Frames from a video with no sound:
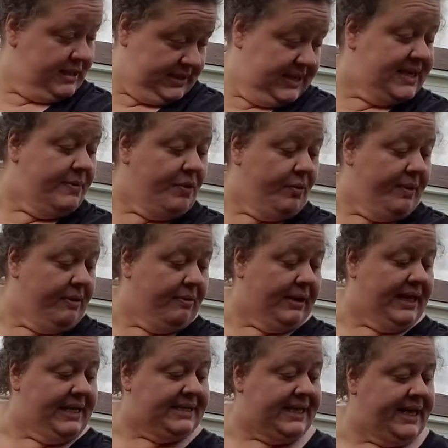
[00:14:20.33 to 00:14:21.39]
some will be
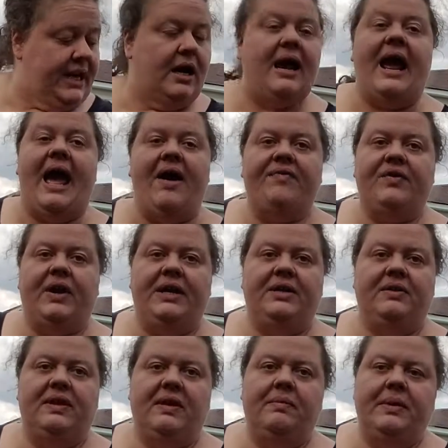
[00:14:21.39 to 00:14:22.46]
released here after I
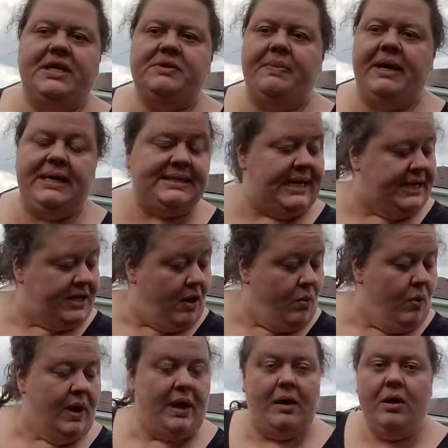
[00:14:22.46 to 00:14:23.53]
do the enrichment, because I don't
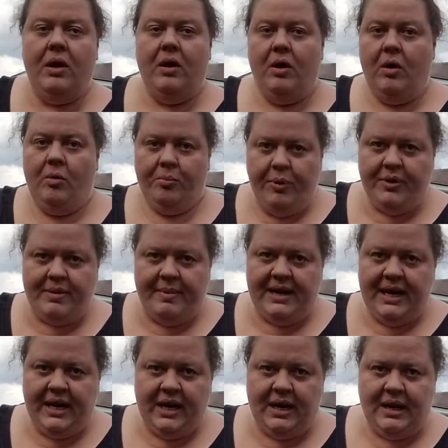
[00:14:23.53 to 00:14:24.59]
want to put them
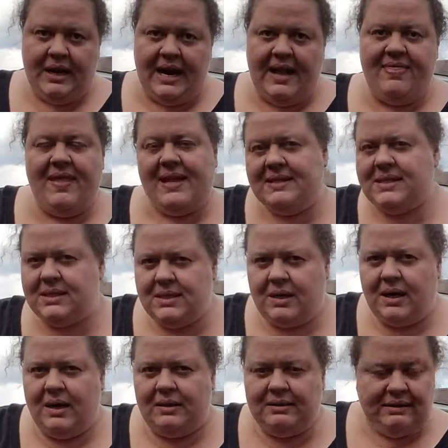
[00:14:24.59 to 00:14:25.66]
in here and then
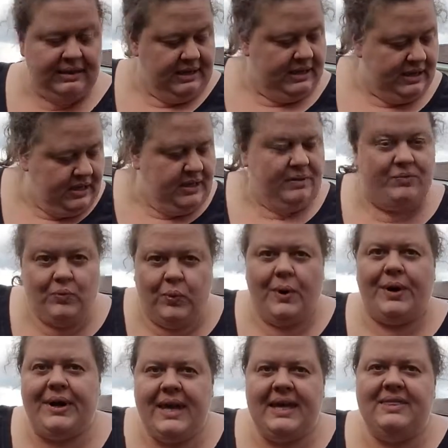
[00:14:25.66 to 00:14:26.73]
start
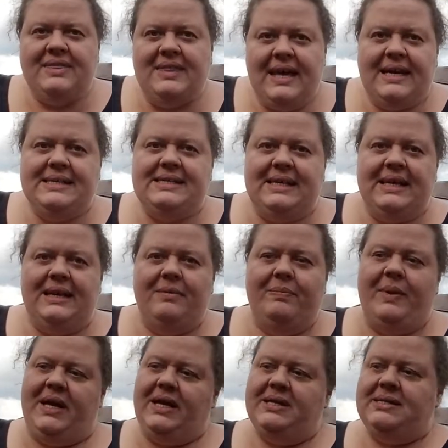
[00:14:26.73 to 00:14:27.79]
working things in,
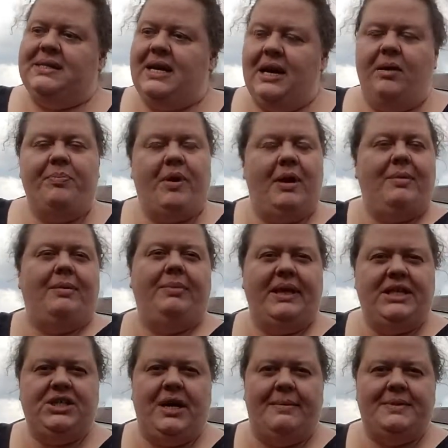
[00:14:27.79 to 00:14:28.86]
because then I'll
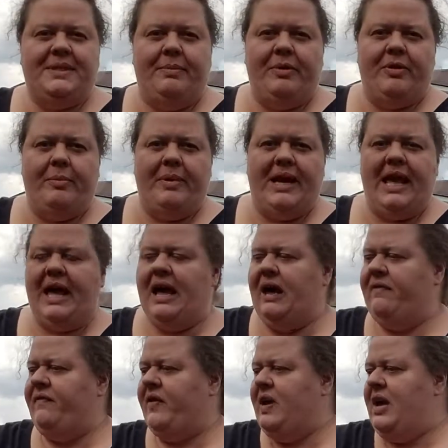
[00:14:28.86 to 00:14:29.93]
probably chop some of them in
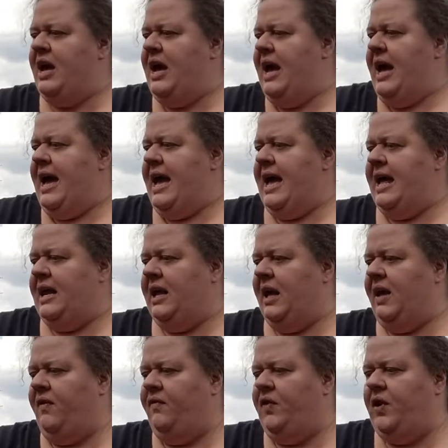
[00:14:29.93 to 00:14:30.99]
half. And
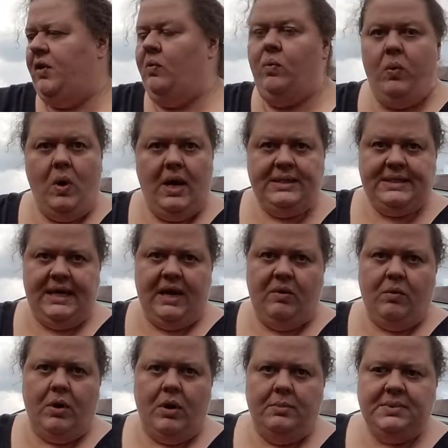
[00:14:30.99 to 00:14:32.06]
if you want to get
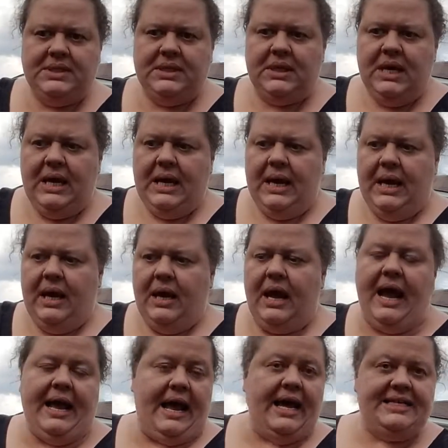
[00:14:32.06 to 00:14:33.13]
worms,
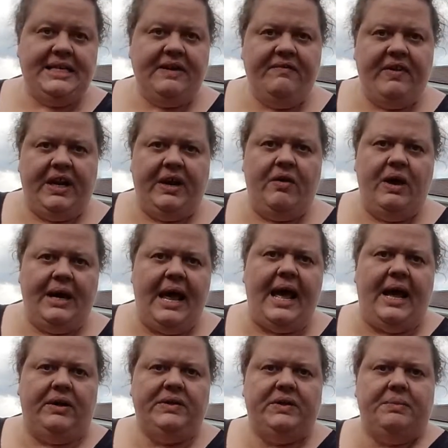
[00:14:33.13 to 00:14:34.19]
I did a video on
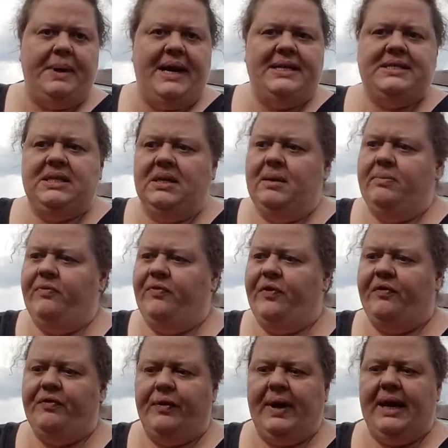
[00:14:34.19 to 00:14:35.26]
how to raise them
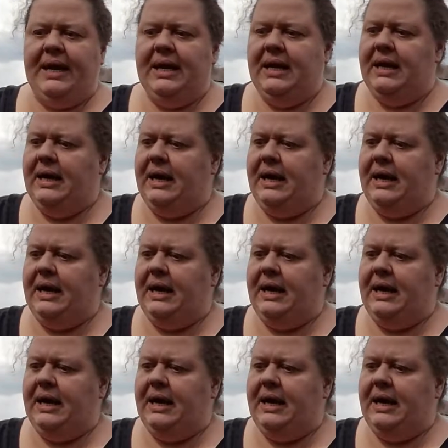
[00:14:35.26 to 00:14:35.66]
for free.